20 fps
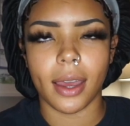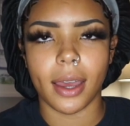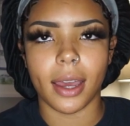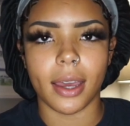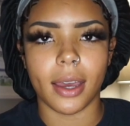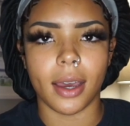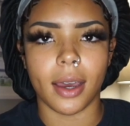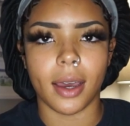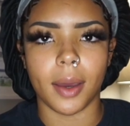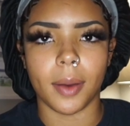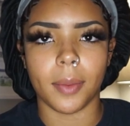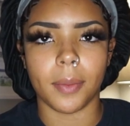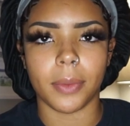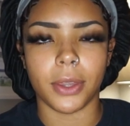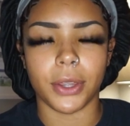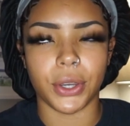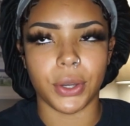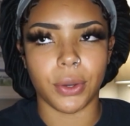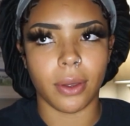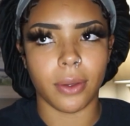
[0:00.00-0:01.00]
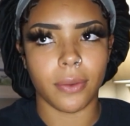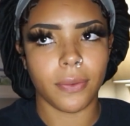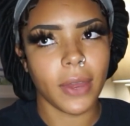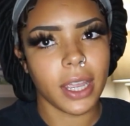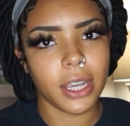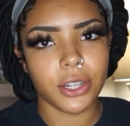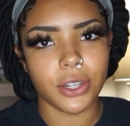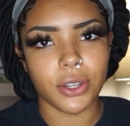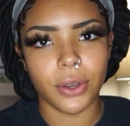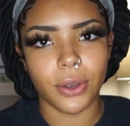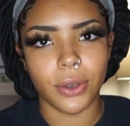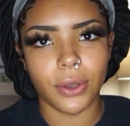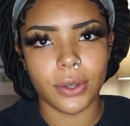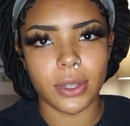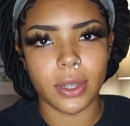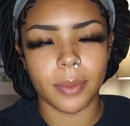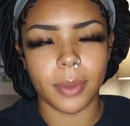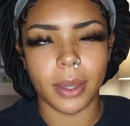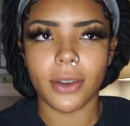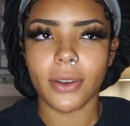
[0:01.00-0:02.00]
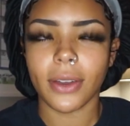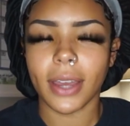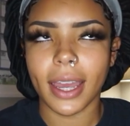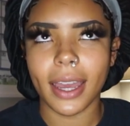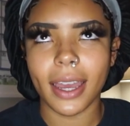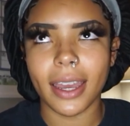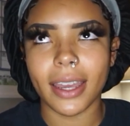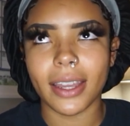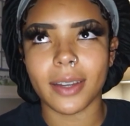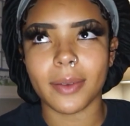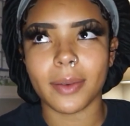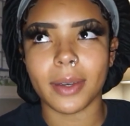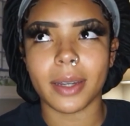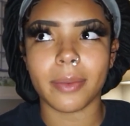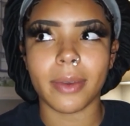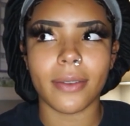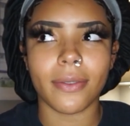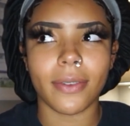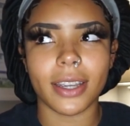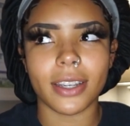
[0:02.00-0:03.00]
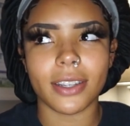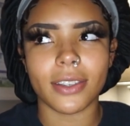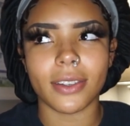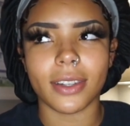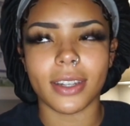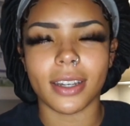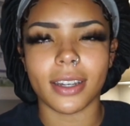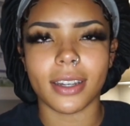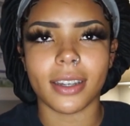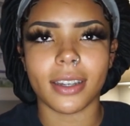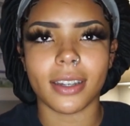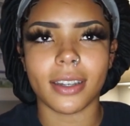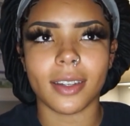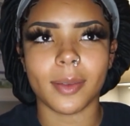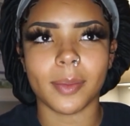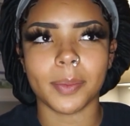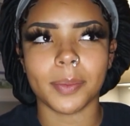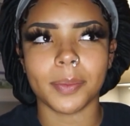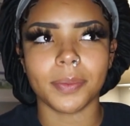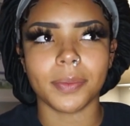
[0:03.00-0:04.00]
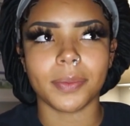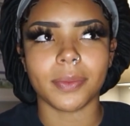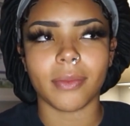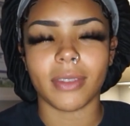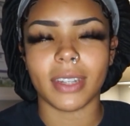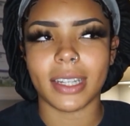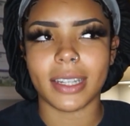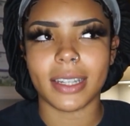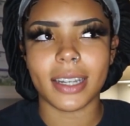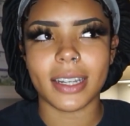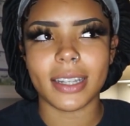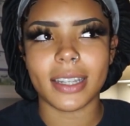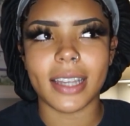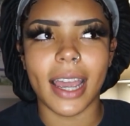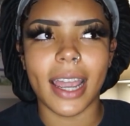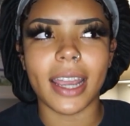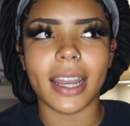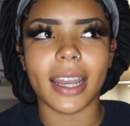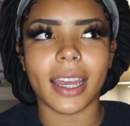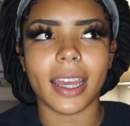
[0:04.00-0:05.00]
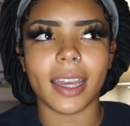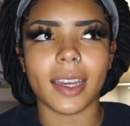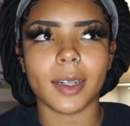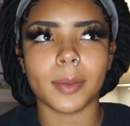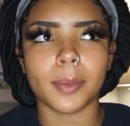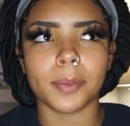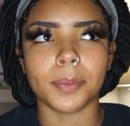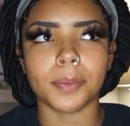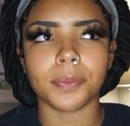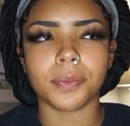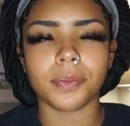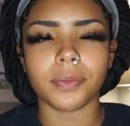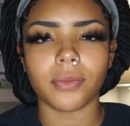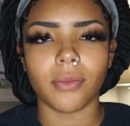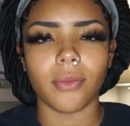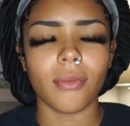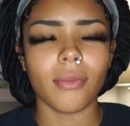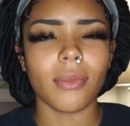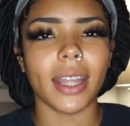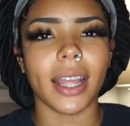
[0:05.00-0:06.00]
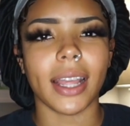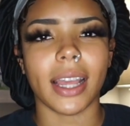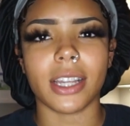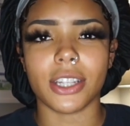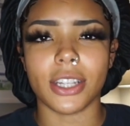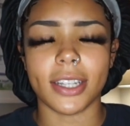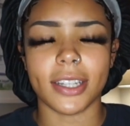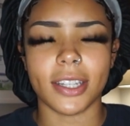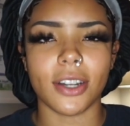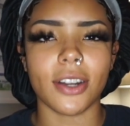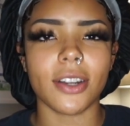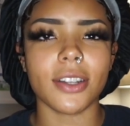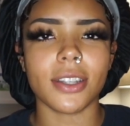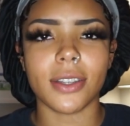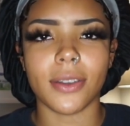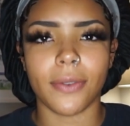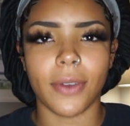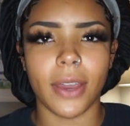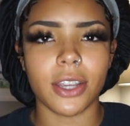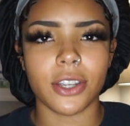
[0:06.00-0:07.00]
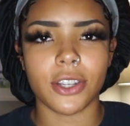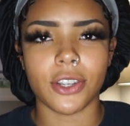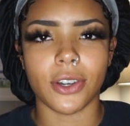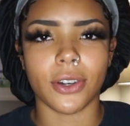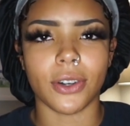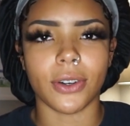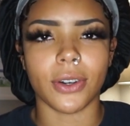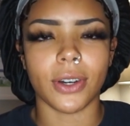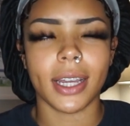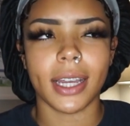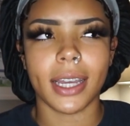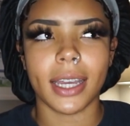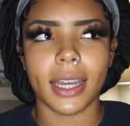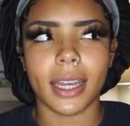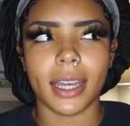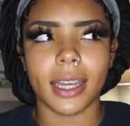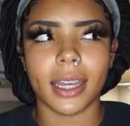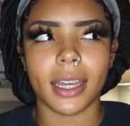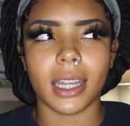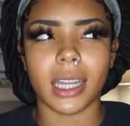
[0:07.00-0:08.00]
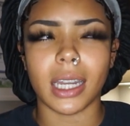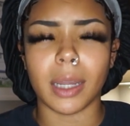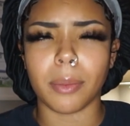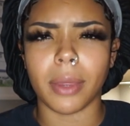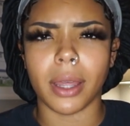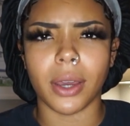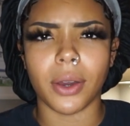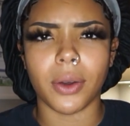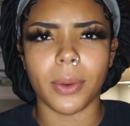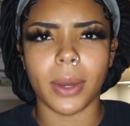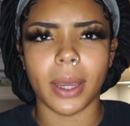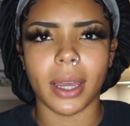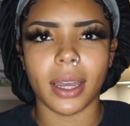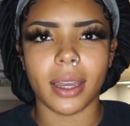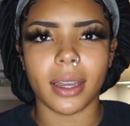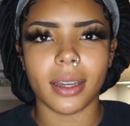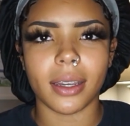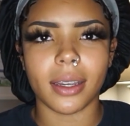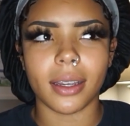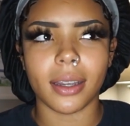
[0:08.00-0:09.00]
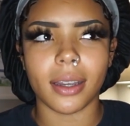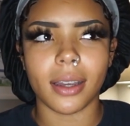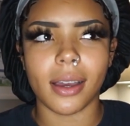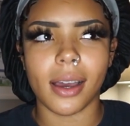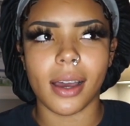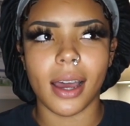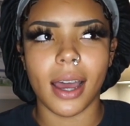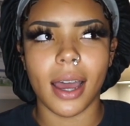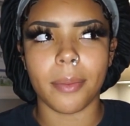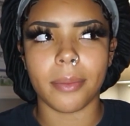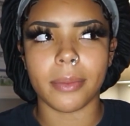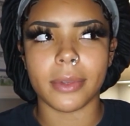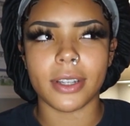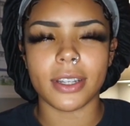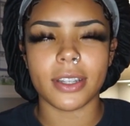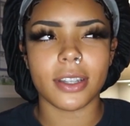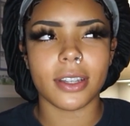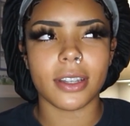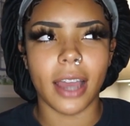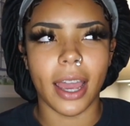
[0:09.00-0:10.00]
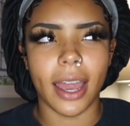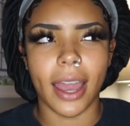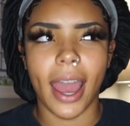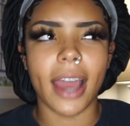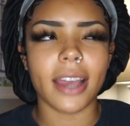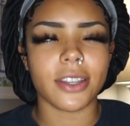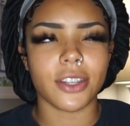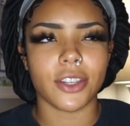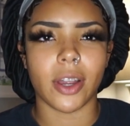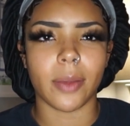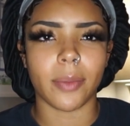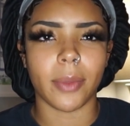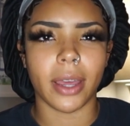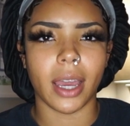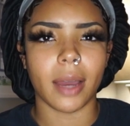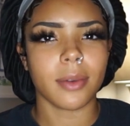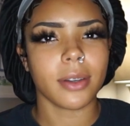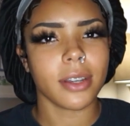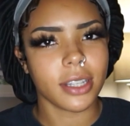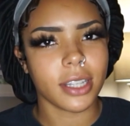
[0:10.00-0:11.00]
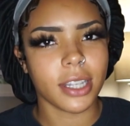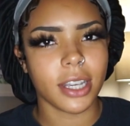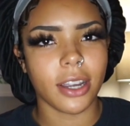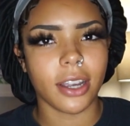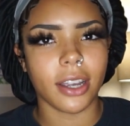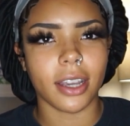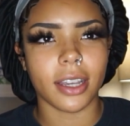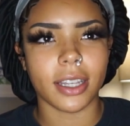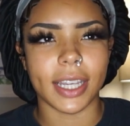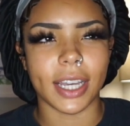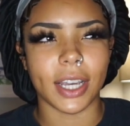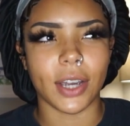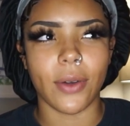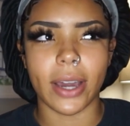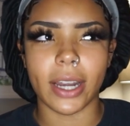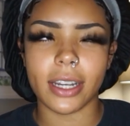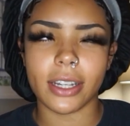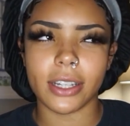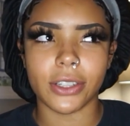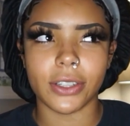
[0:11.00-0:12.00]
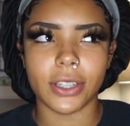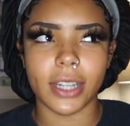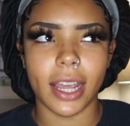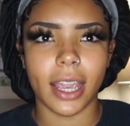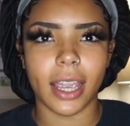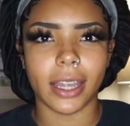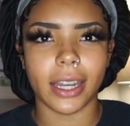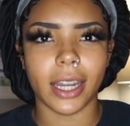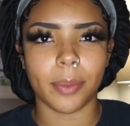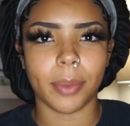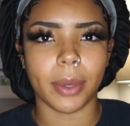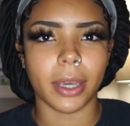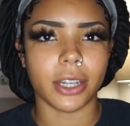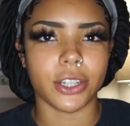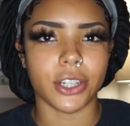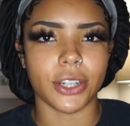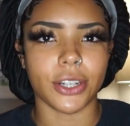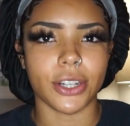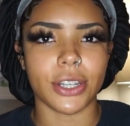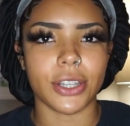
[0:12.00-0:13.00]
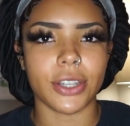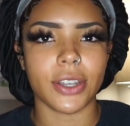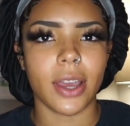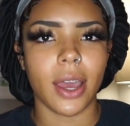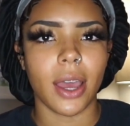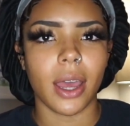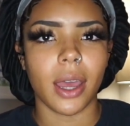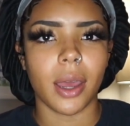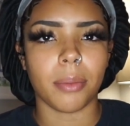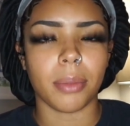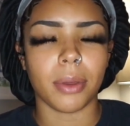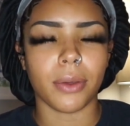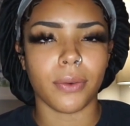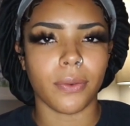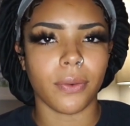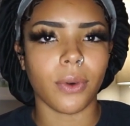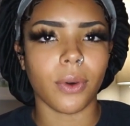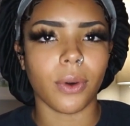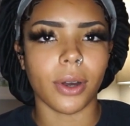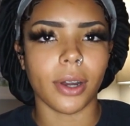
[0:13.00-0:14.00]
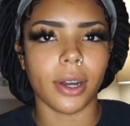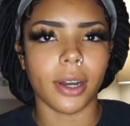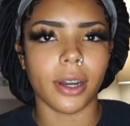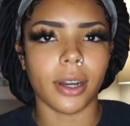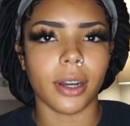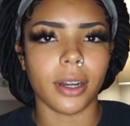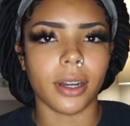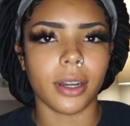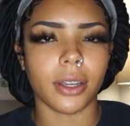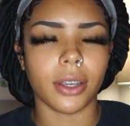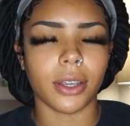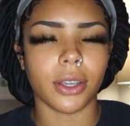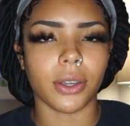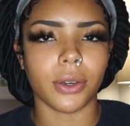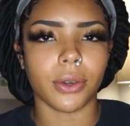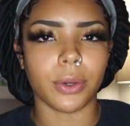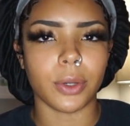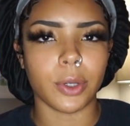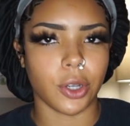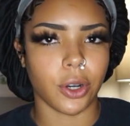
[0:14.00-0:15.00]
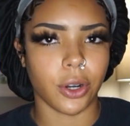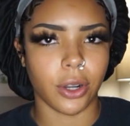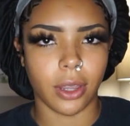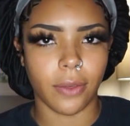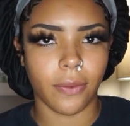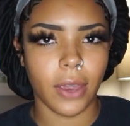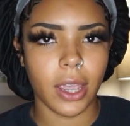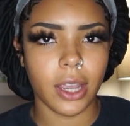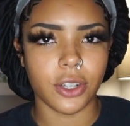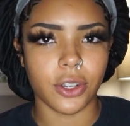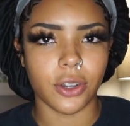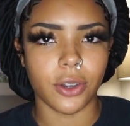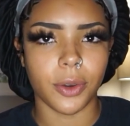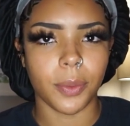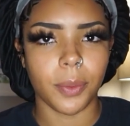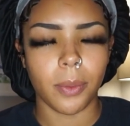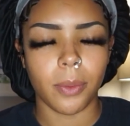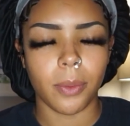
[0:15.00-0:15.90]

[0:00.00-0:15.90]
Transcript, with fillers: Um, they're doing facials, so I'm like, okay, you know, I'm getting my facial done. It's exciting. And she starts the facial, and I'm like, wait, I'm just. I asked her, I'm like, I'm just curious, like, why didn't you take any pictures before you started the facial?